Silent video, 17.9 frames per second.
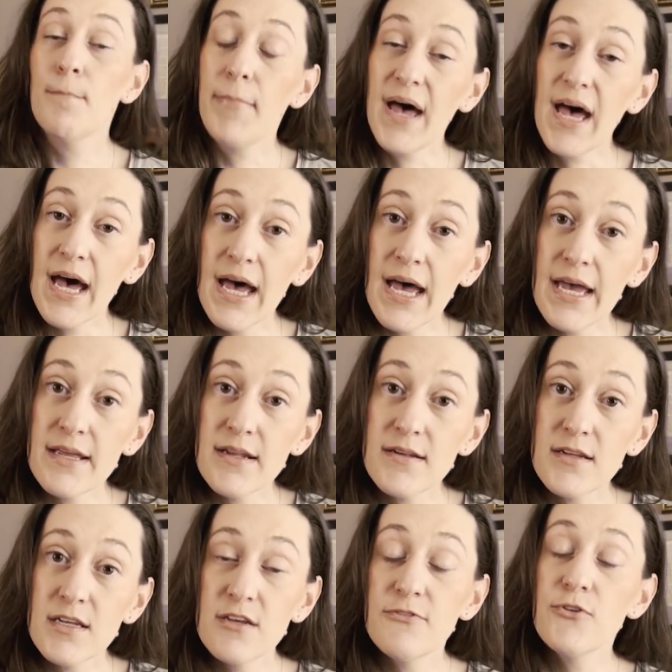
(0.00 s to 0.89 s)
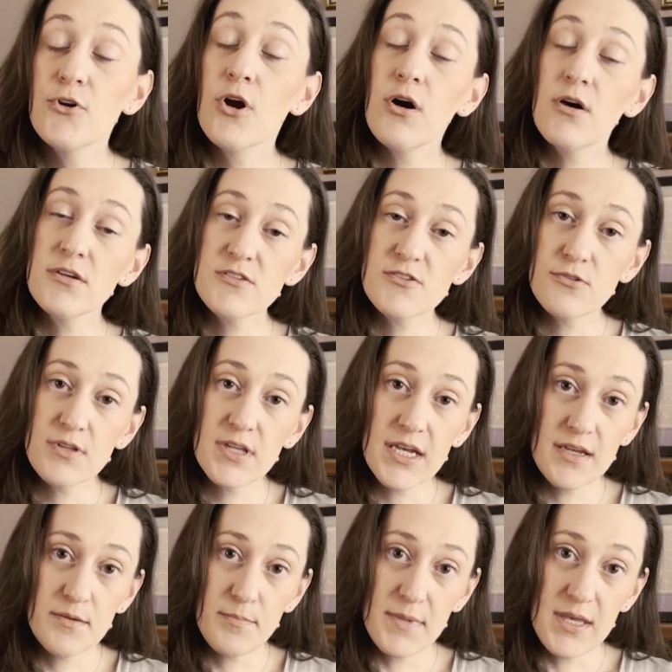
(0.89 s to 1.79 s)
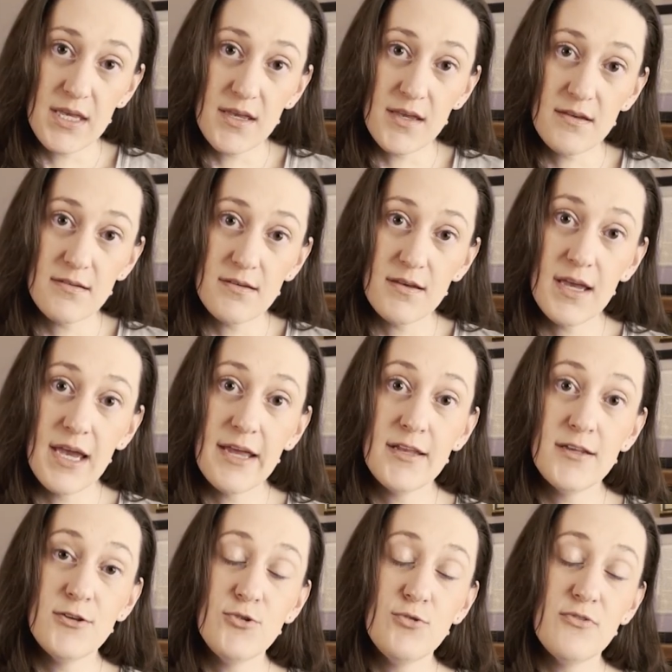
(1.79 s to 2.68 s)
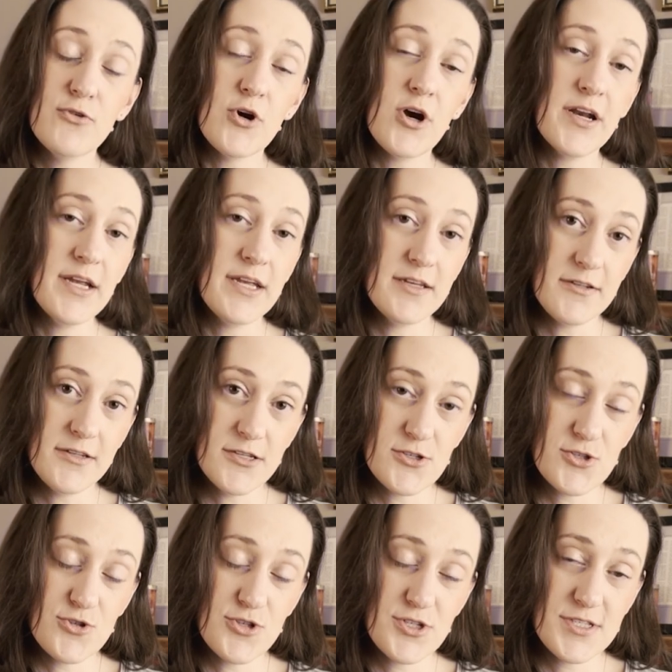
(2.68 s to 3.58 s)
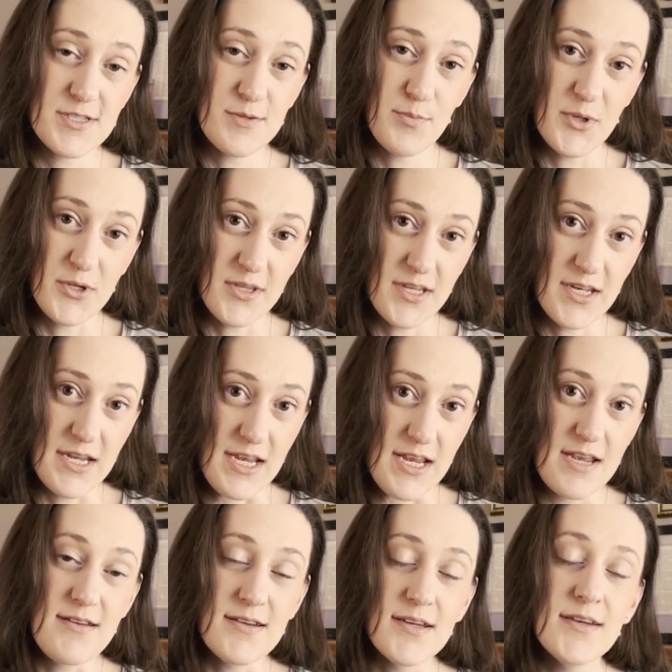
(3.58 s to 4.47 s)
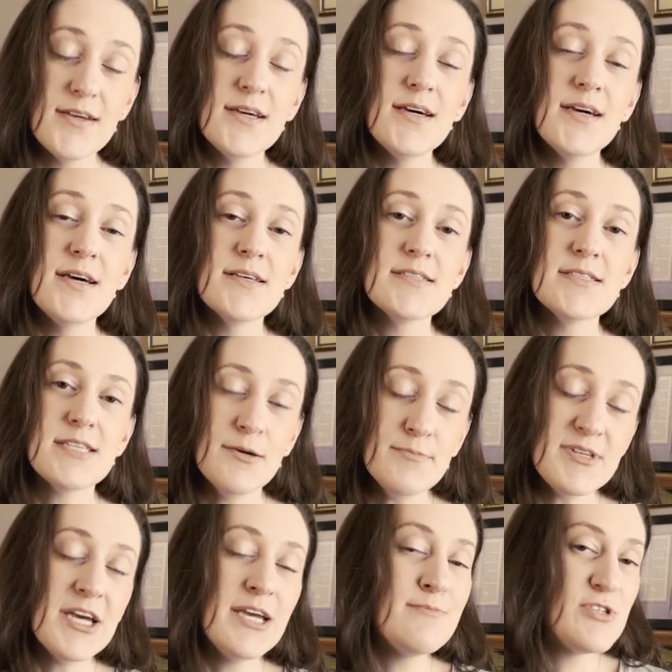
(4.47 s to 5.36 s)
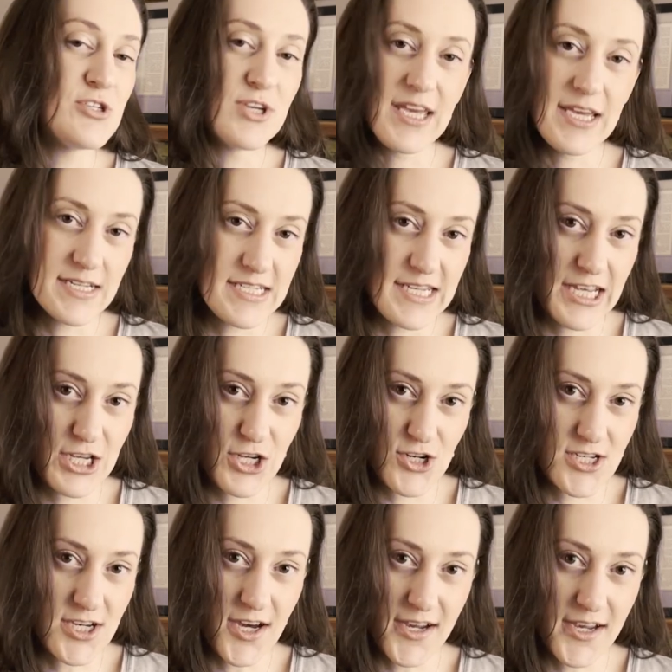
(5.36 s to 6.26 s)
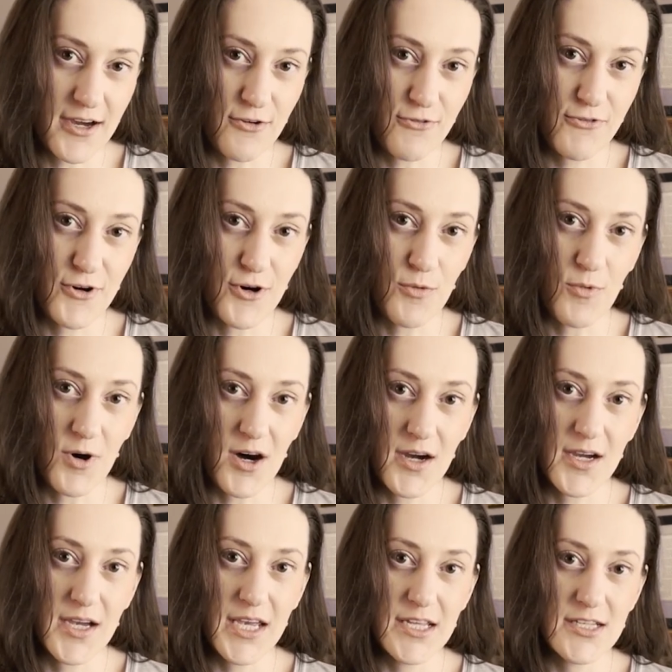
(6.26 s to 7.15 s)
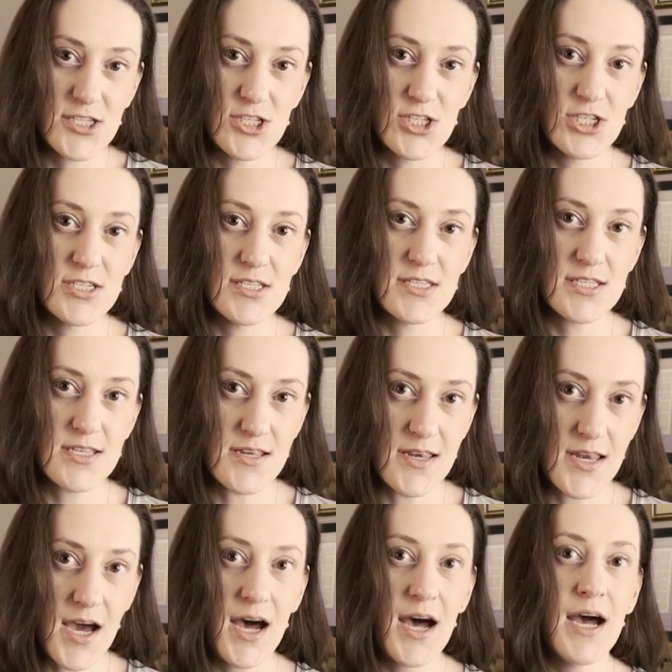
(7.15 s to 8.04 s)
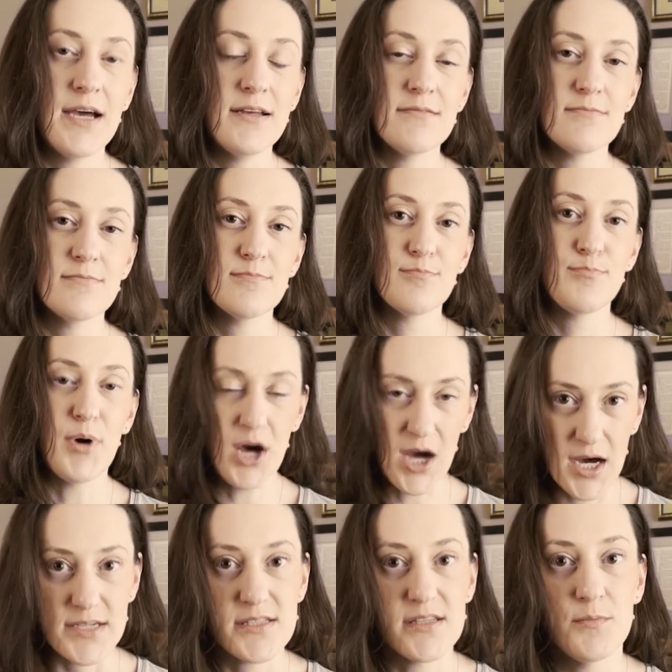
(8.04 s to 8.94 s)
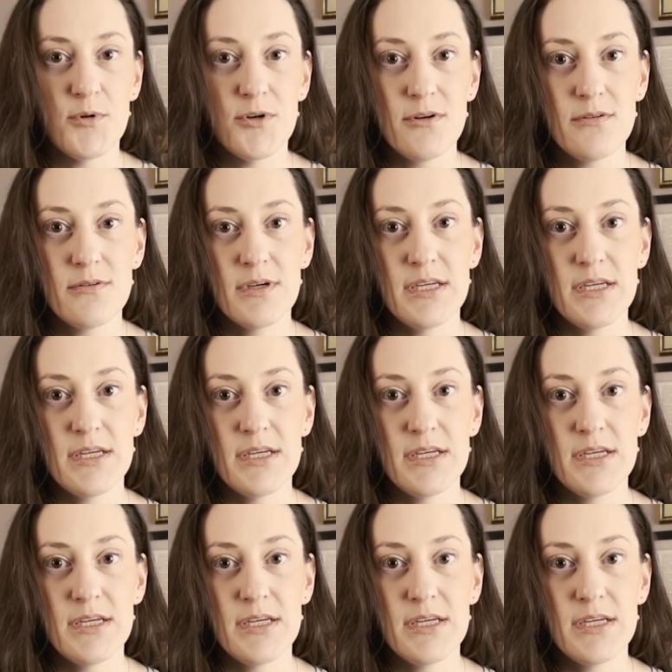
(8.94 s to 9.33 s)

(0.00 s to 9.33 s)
But if you're also like me and you have chronic illness or disability, sometimes you can't take your dog out for a walk. It's just not possible.